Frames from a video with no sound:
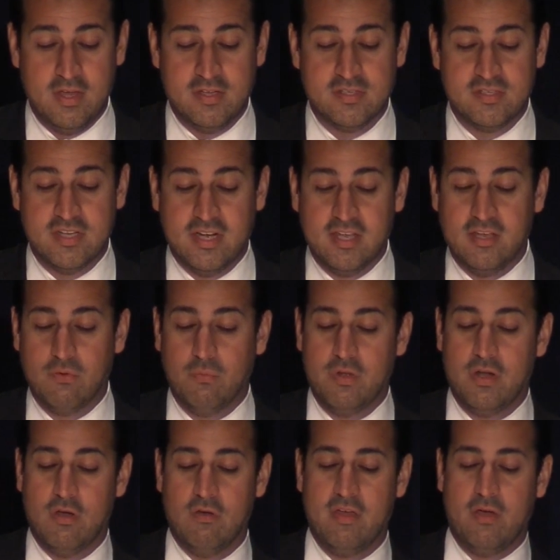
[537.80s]
Second,
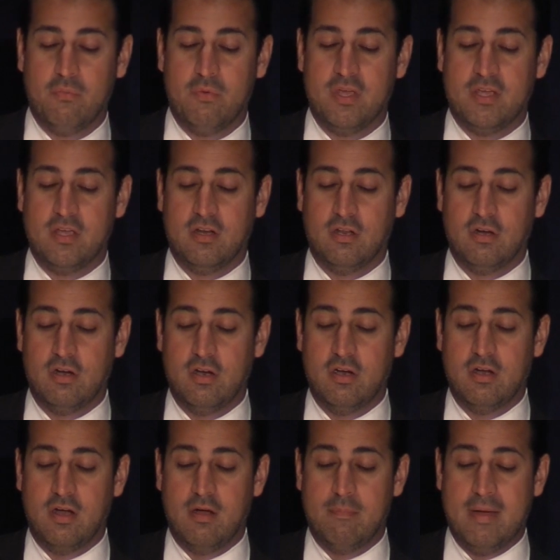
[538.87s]
we know that we can
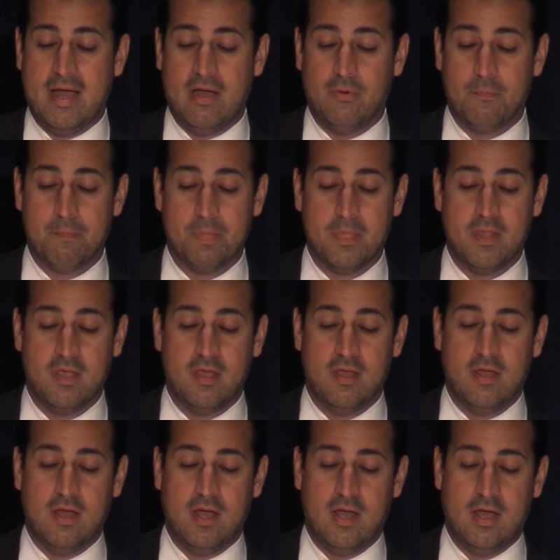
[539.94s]
learn about
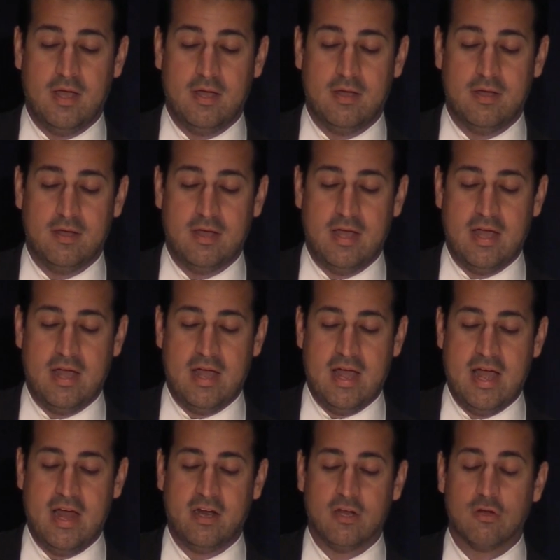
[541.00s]
uh,
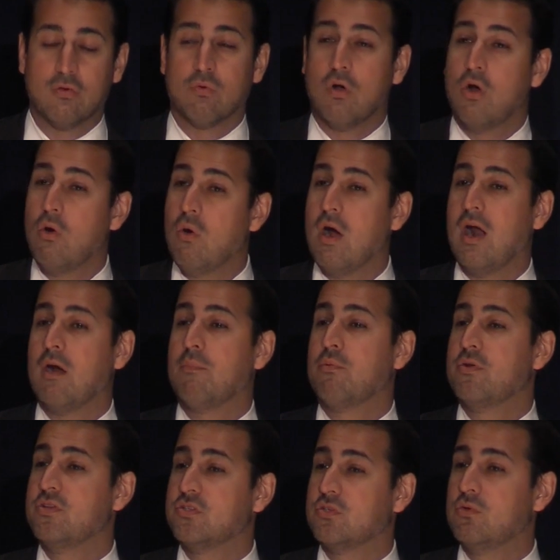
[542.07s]
how to grow our
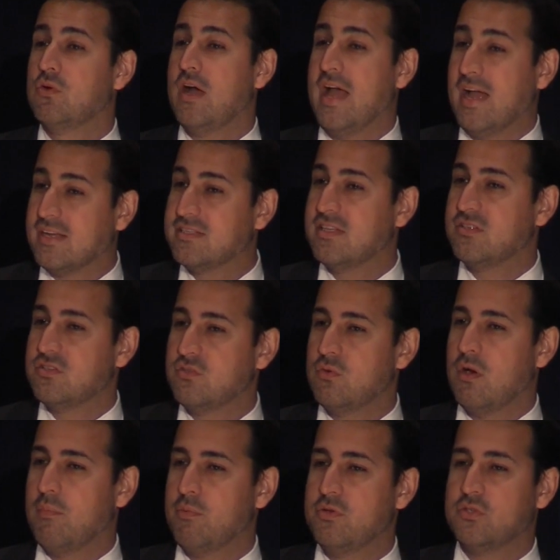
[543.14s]
preschool access to
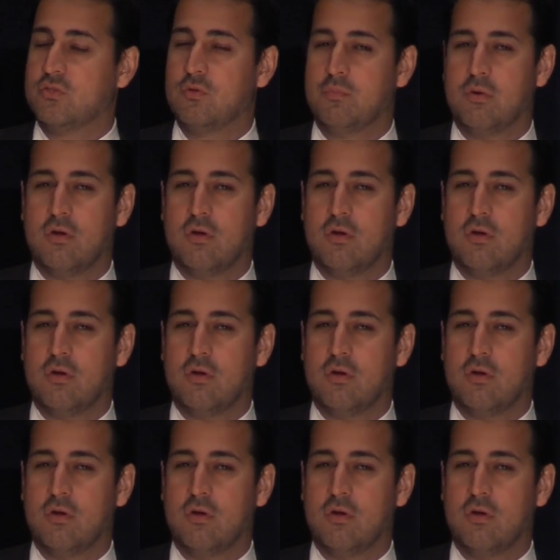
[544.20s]
our preschool